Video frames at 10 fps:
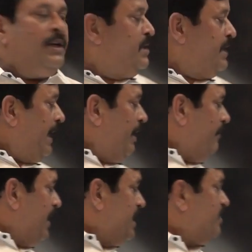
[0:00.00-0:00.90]
second
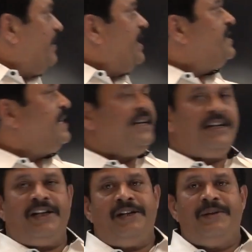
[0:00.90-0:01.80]
one is phase
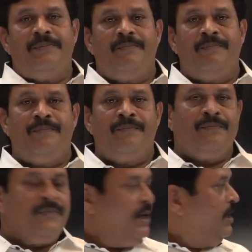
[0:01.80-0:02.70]
center,
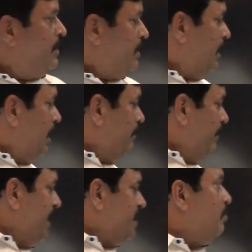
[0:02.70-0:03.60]
third
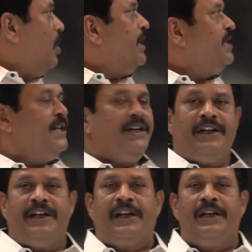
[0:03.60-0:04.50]
one is body
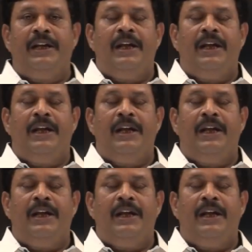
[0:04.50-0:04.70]
center,